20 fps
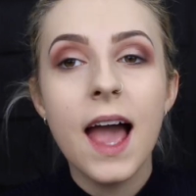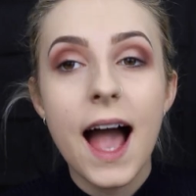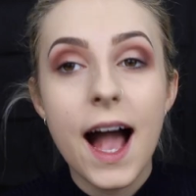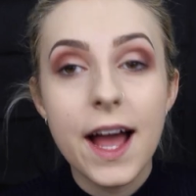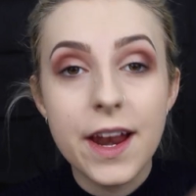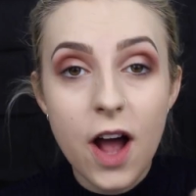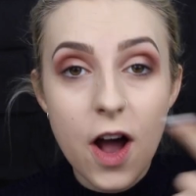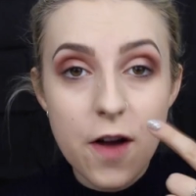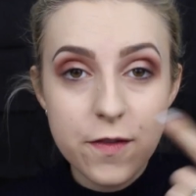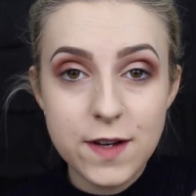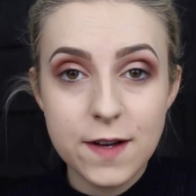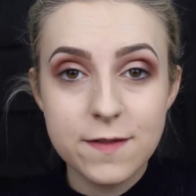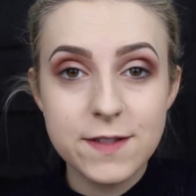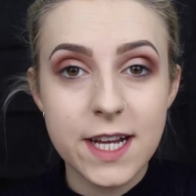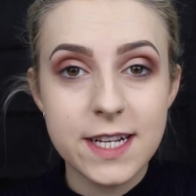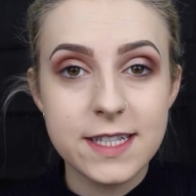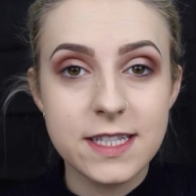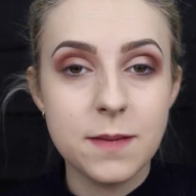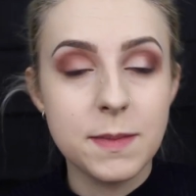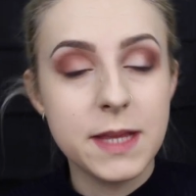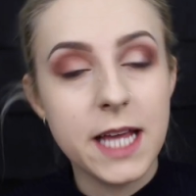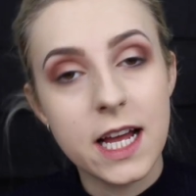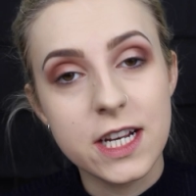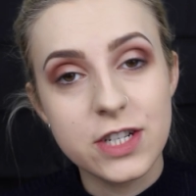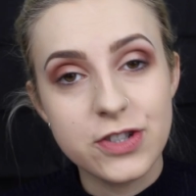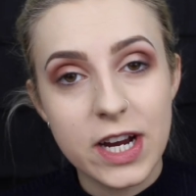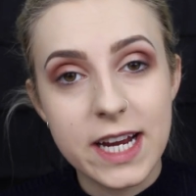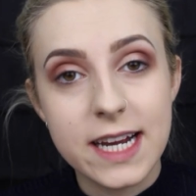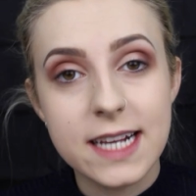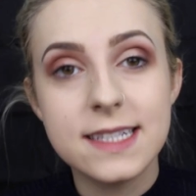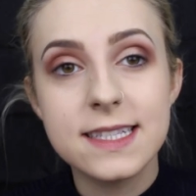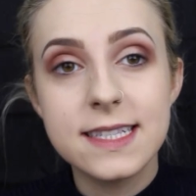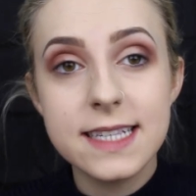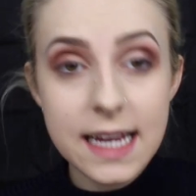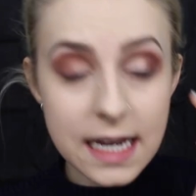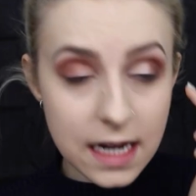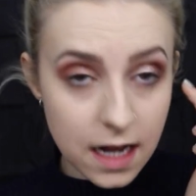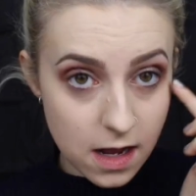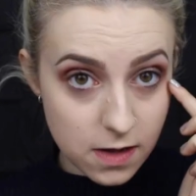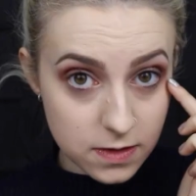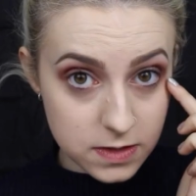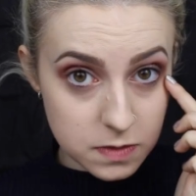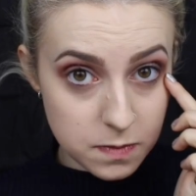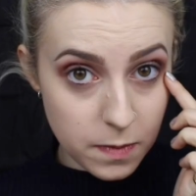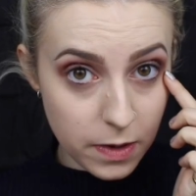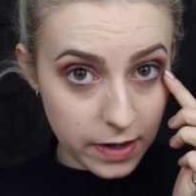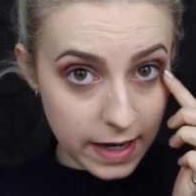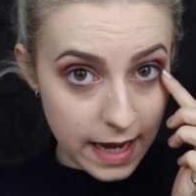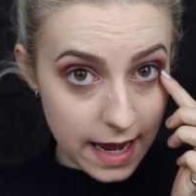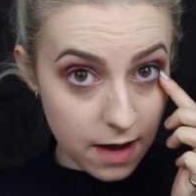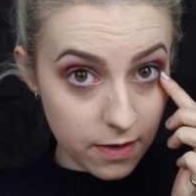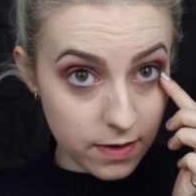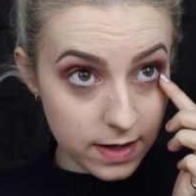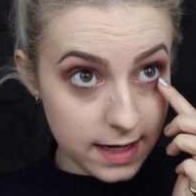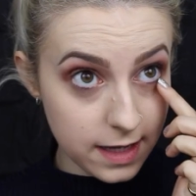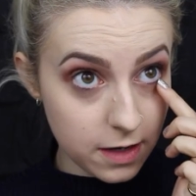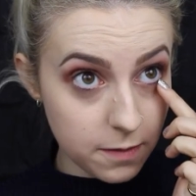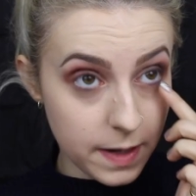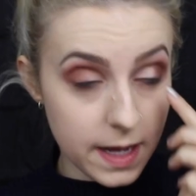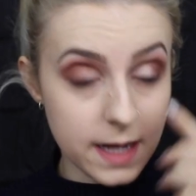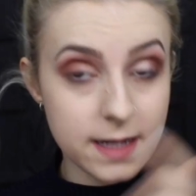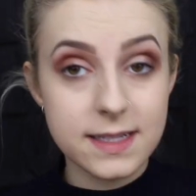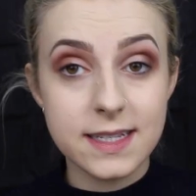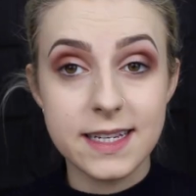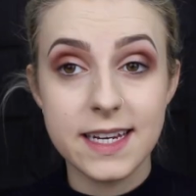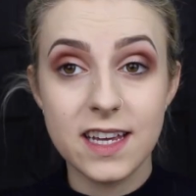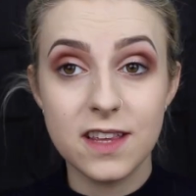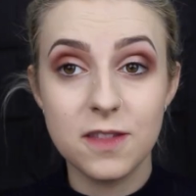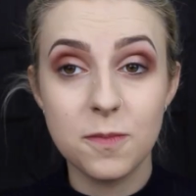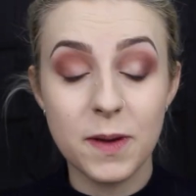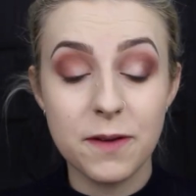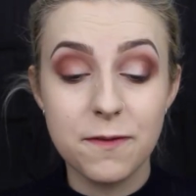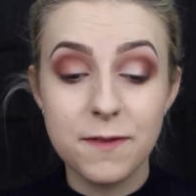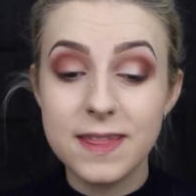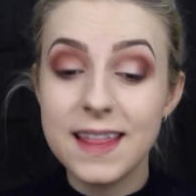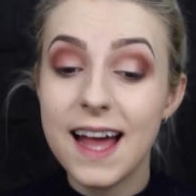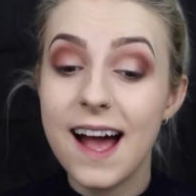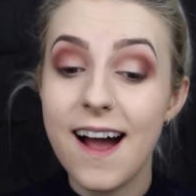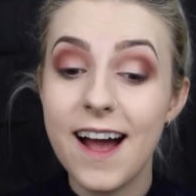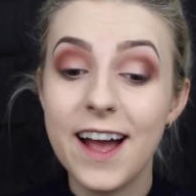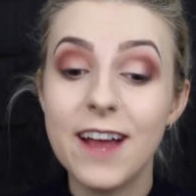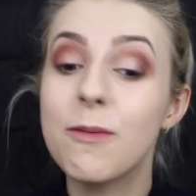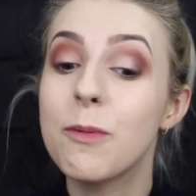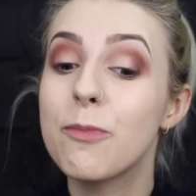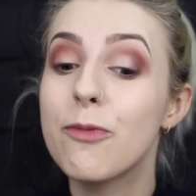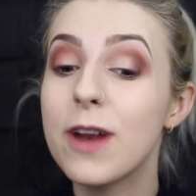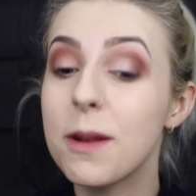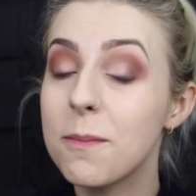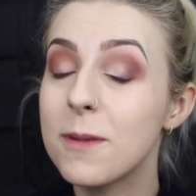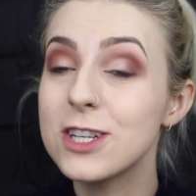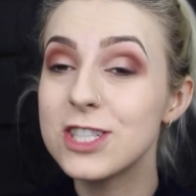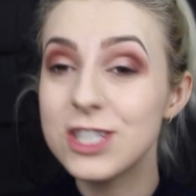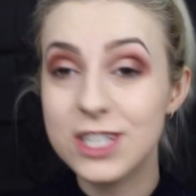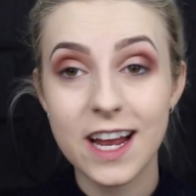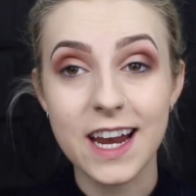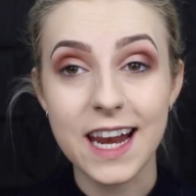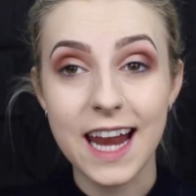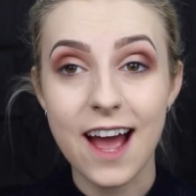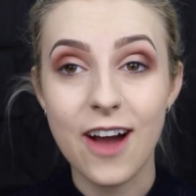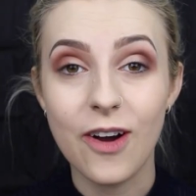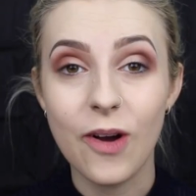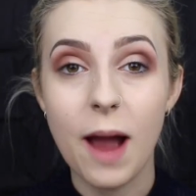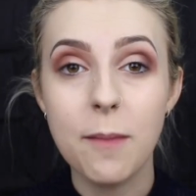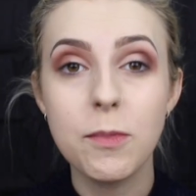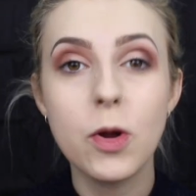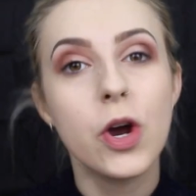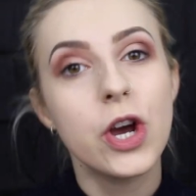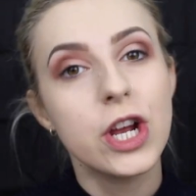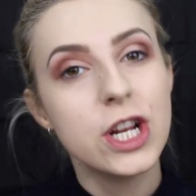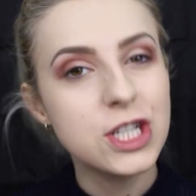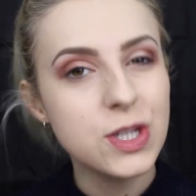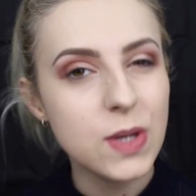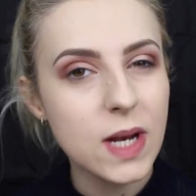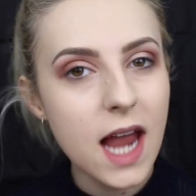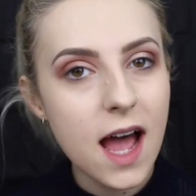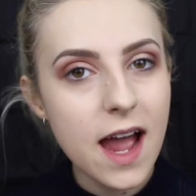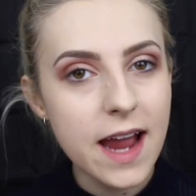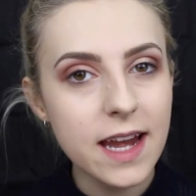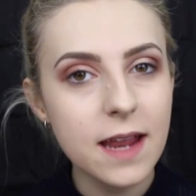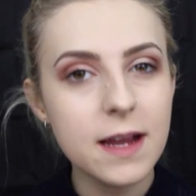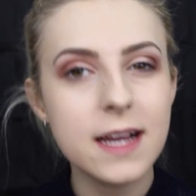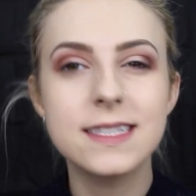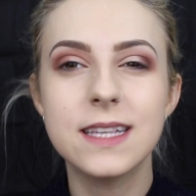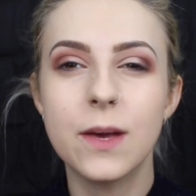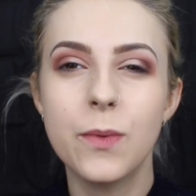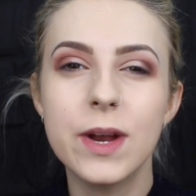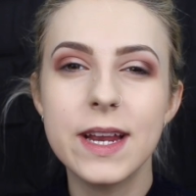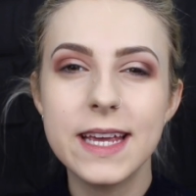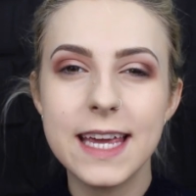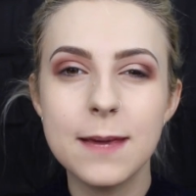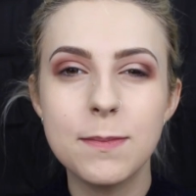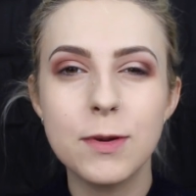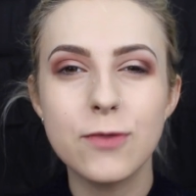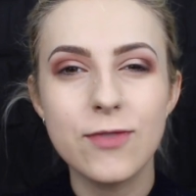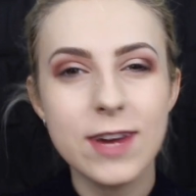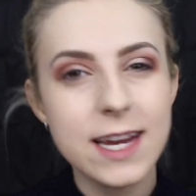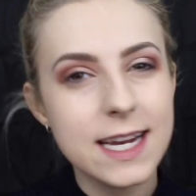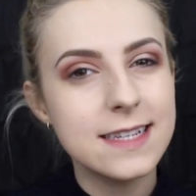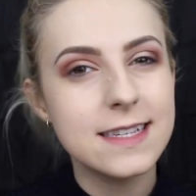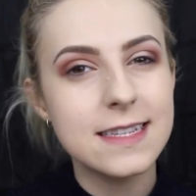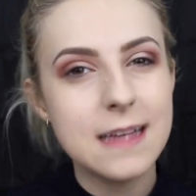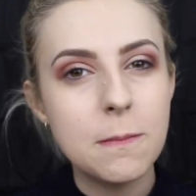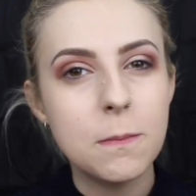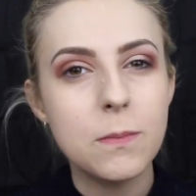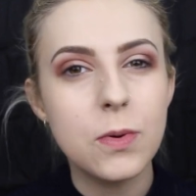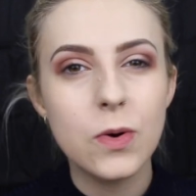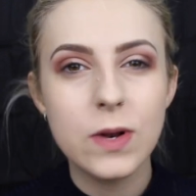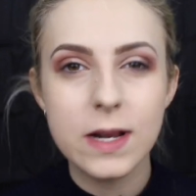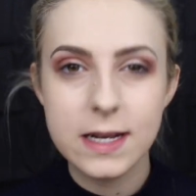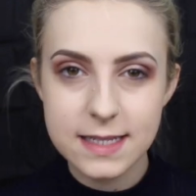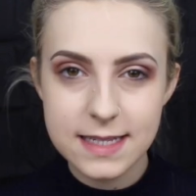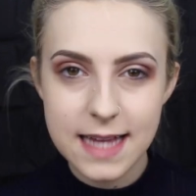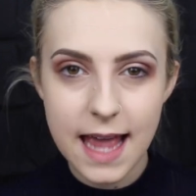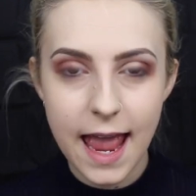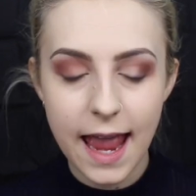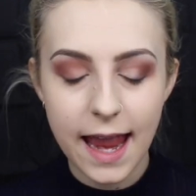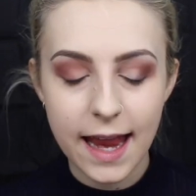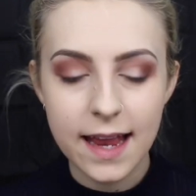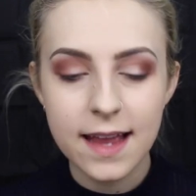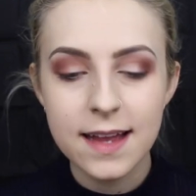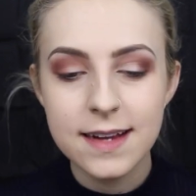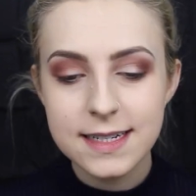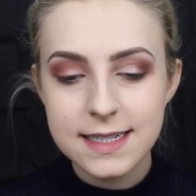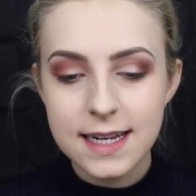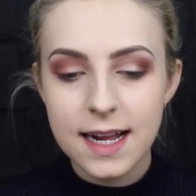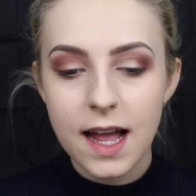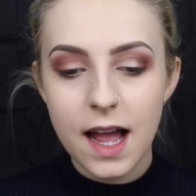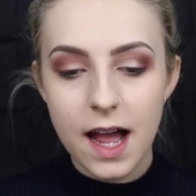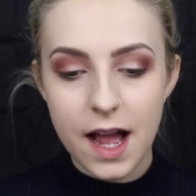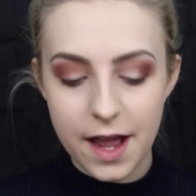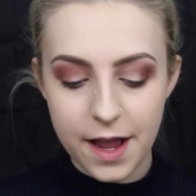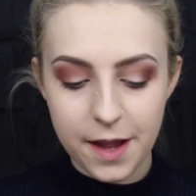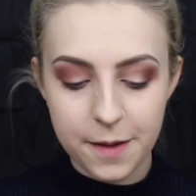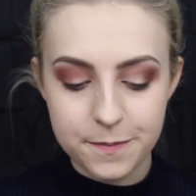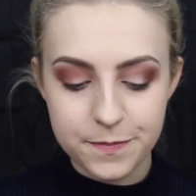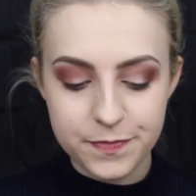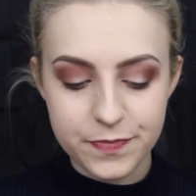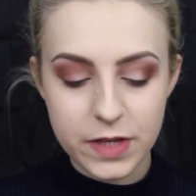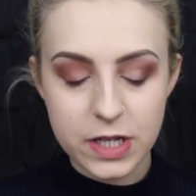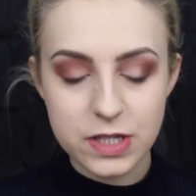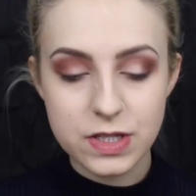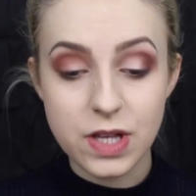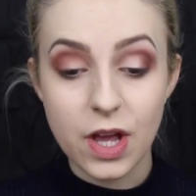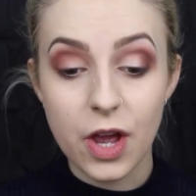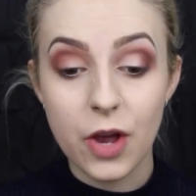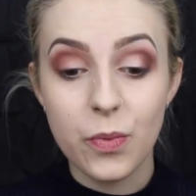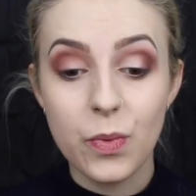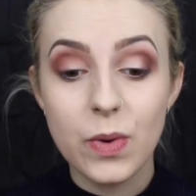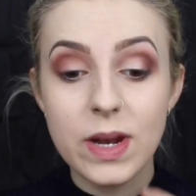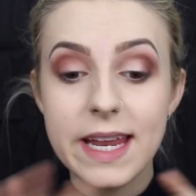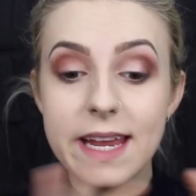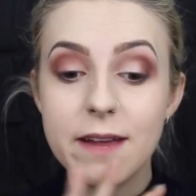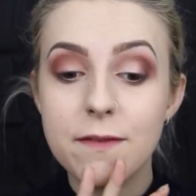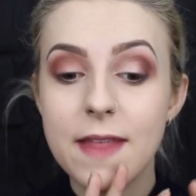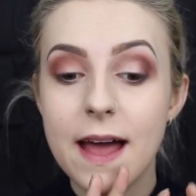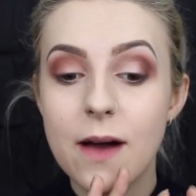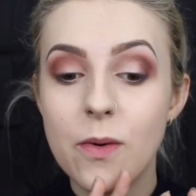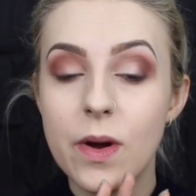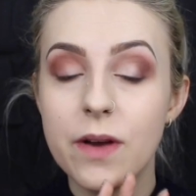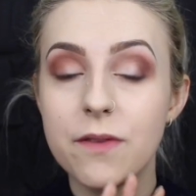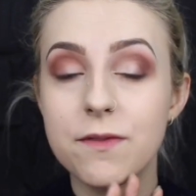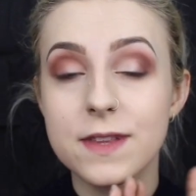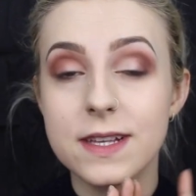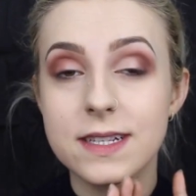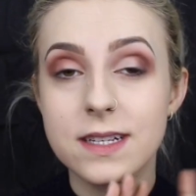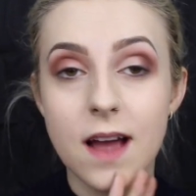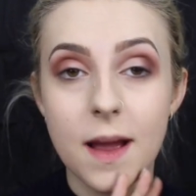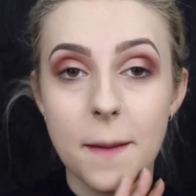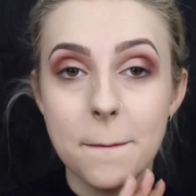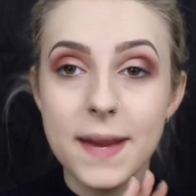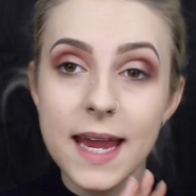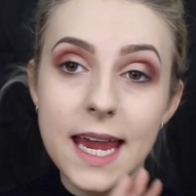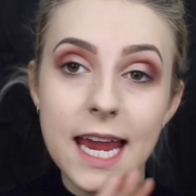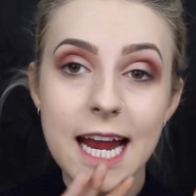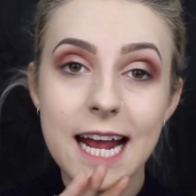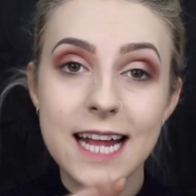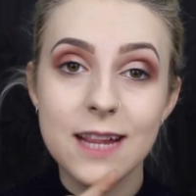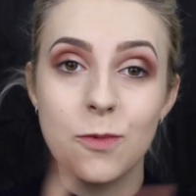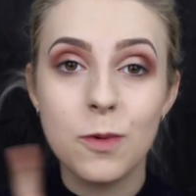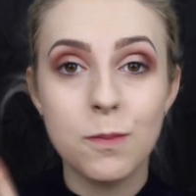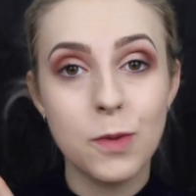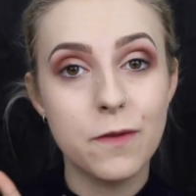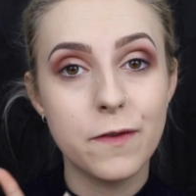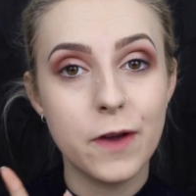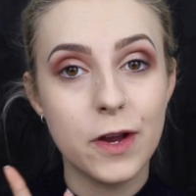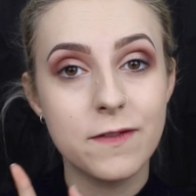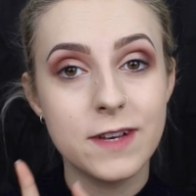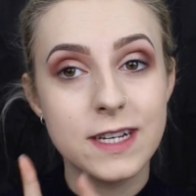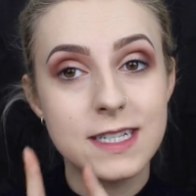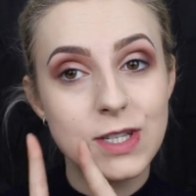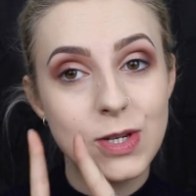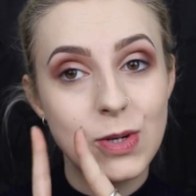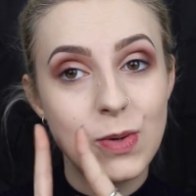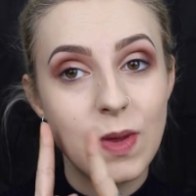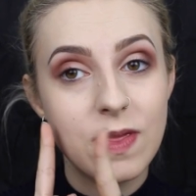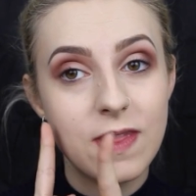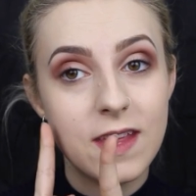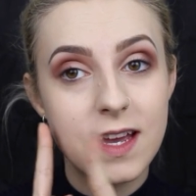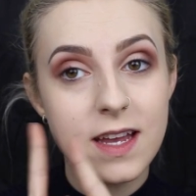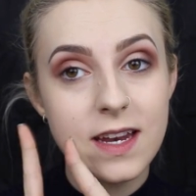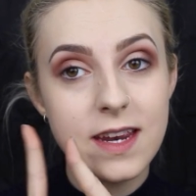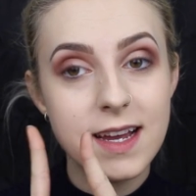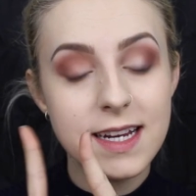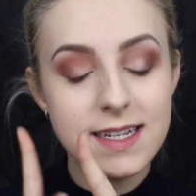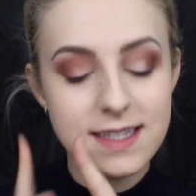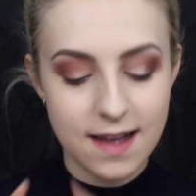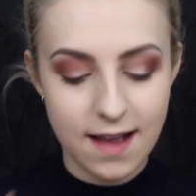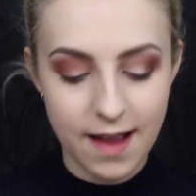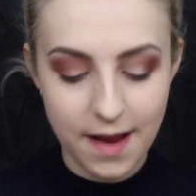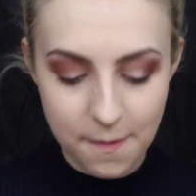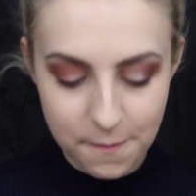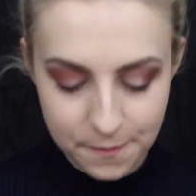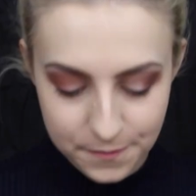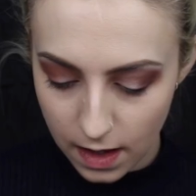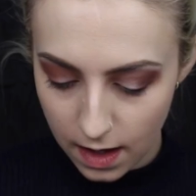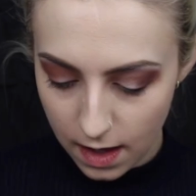And after I've done some of the under eye concealer, I'll smoke it out a little bit underneath, but for that eye we're pretty much done now. I'm not going to do a liner because I want to keep it really simple and day, so we'll leave that one for the time being, and then we'll move over to the night eye.